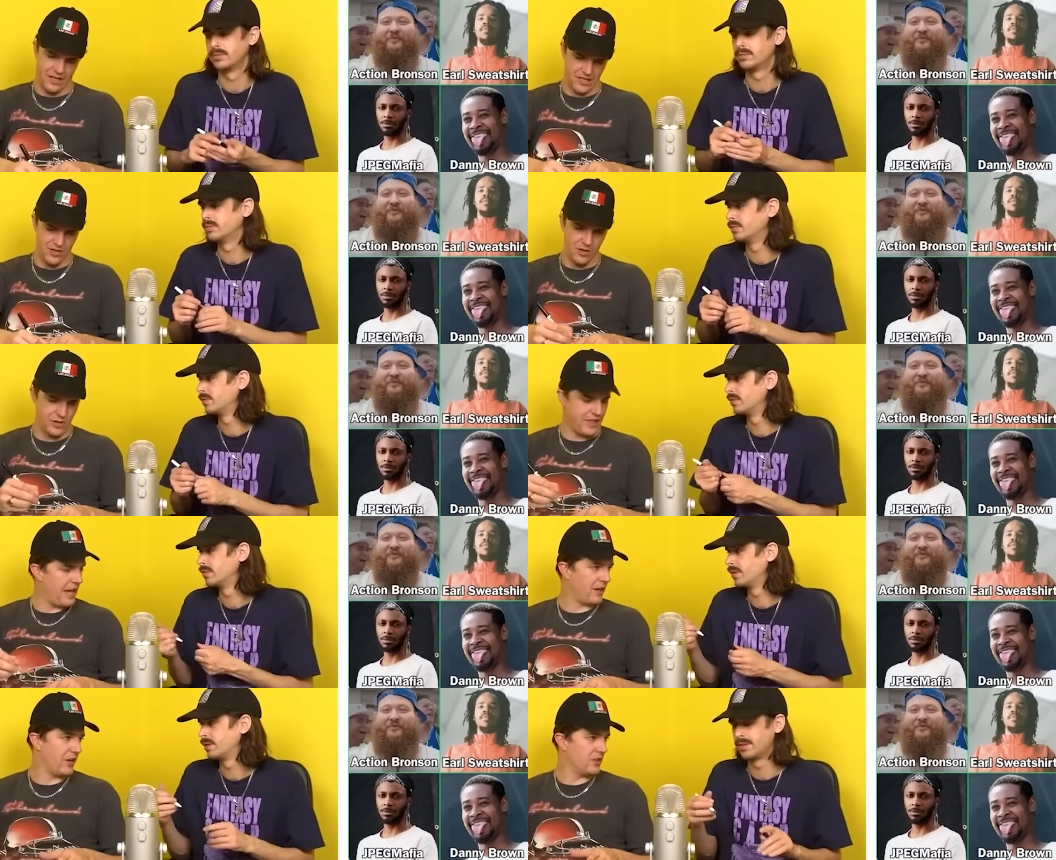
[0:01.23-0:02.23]
Speaker 1: and you know what
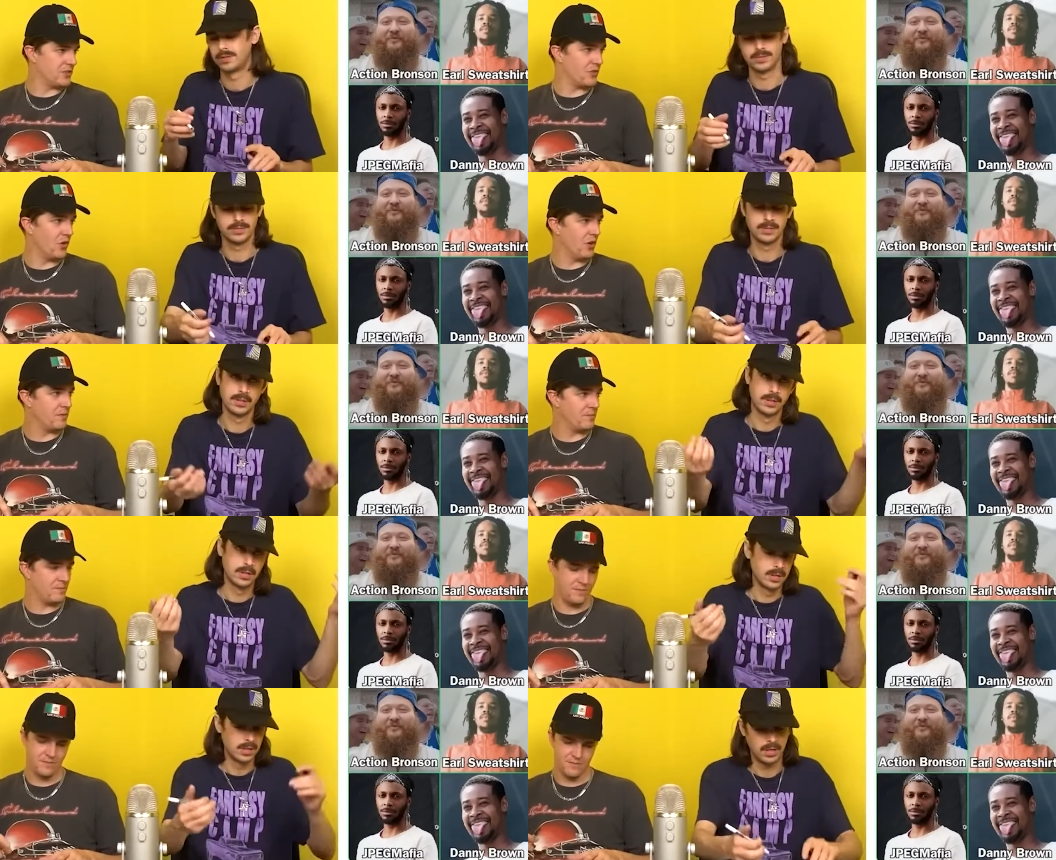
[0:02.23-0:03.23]
that calls for.
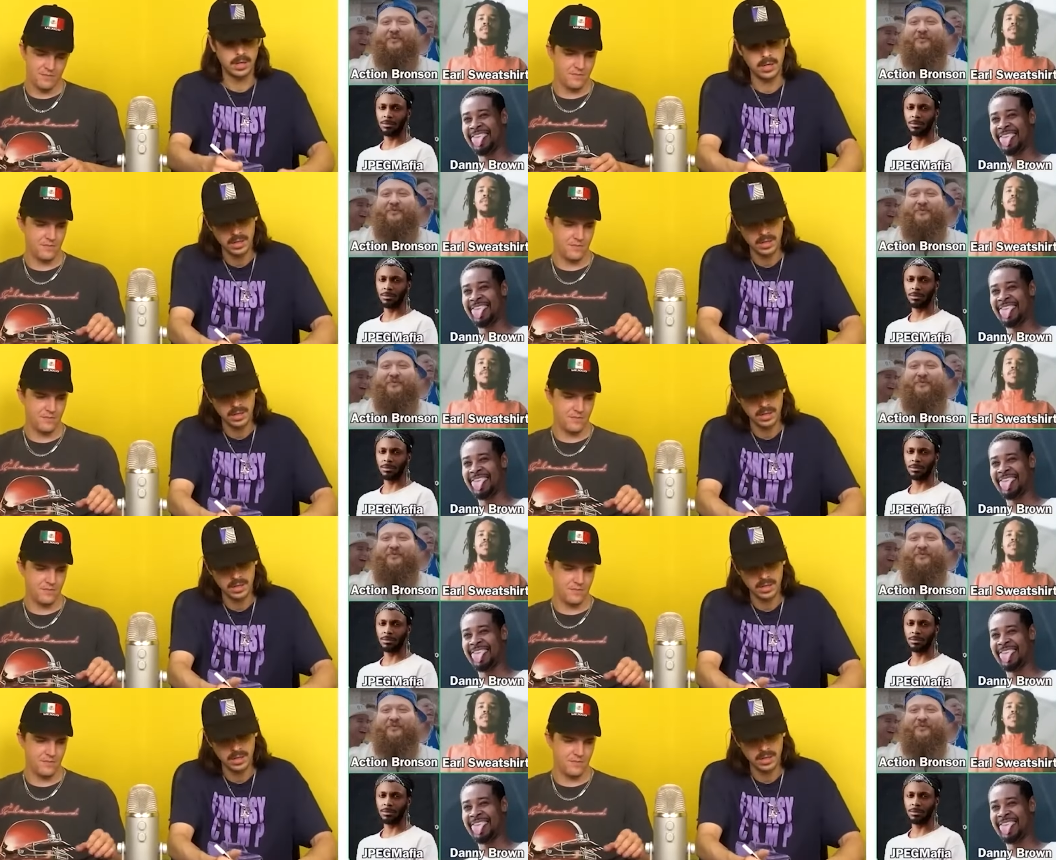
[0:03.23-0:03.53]
A